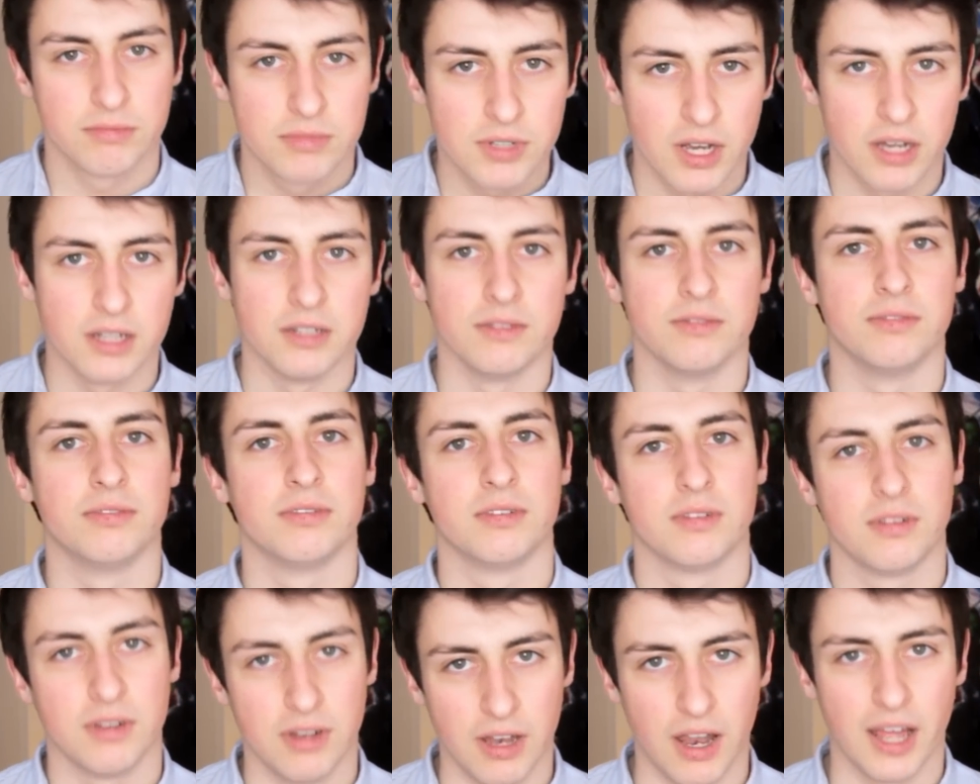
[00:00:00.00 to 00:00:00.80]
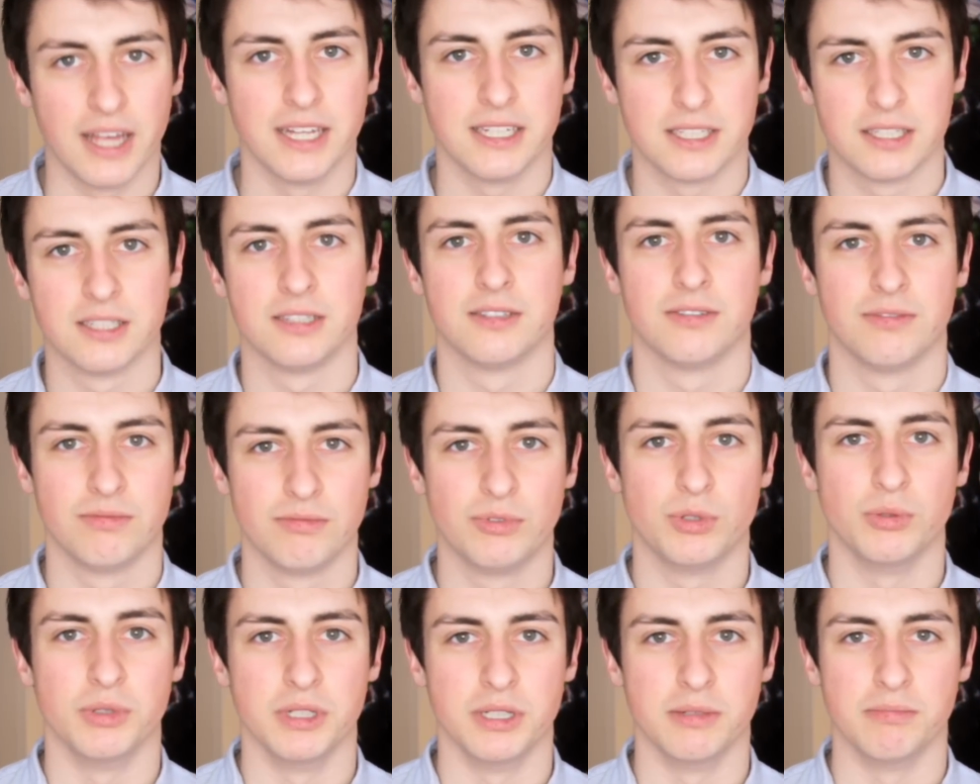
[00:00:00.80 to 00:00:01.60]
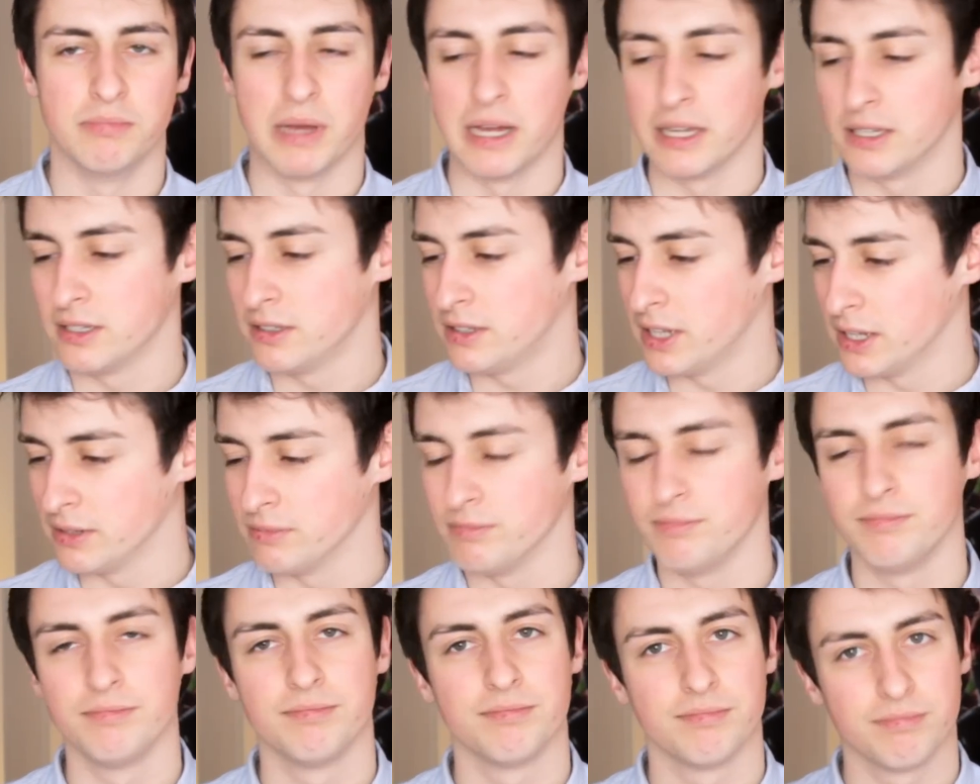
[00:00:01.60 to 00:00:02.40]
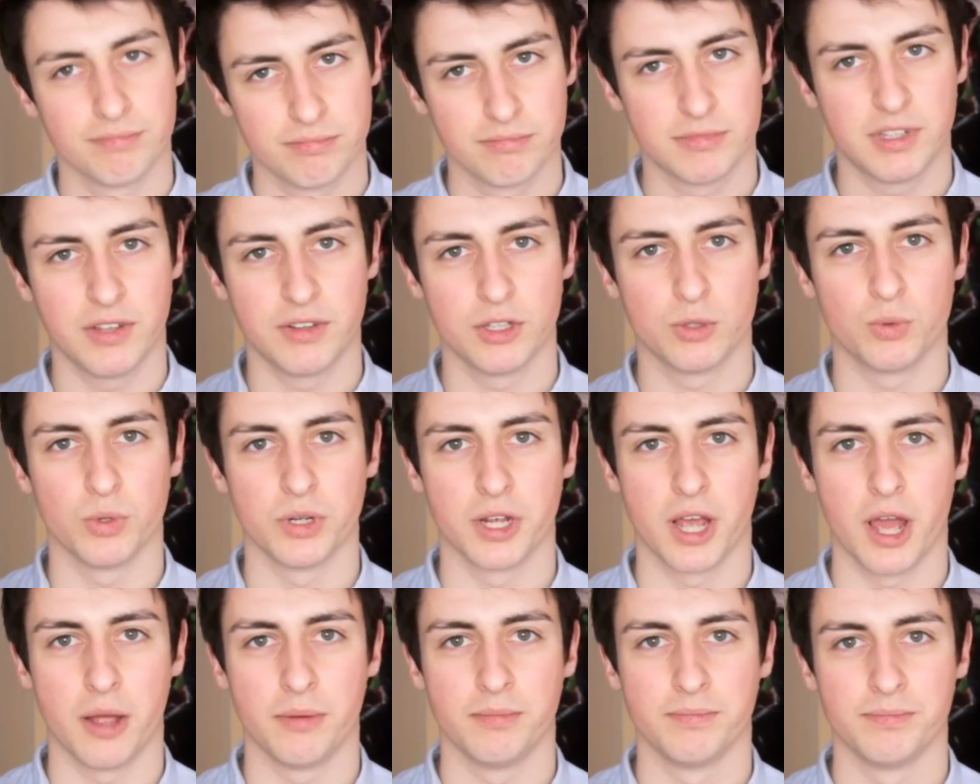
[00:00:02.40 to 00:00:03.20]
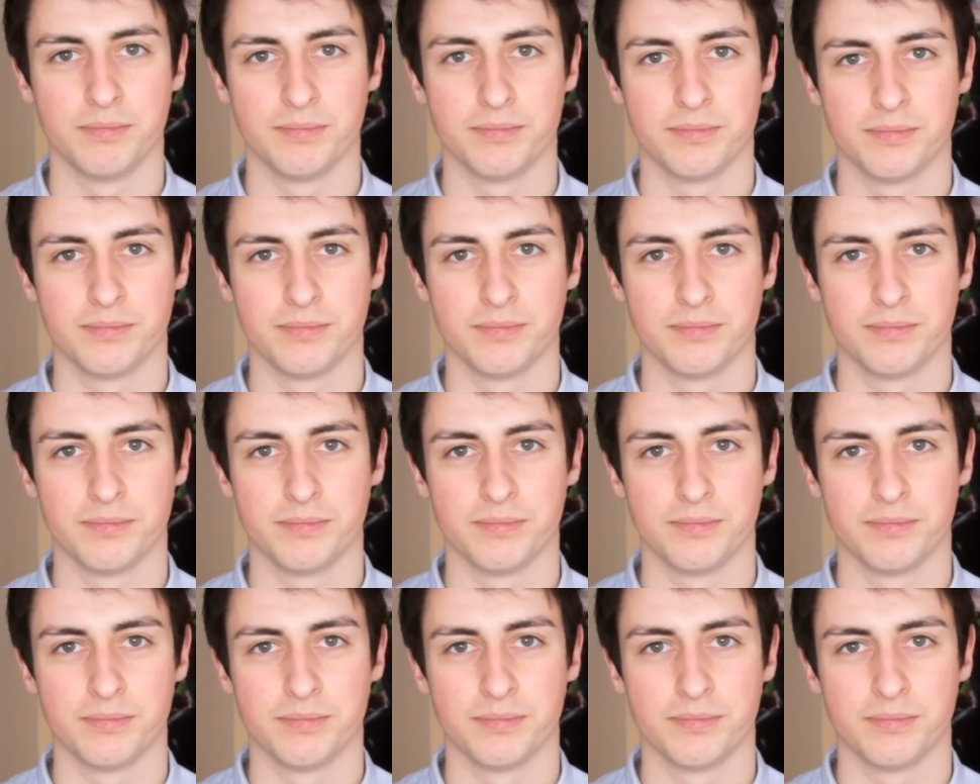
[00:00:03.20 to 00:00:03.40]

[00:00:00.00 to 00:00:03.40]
kind of light to read in bed, then give this one a go.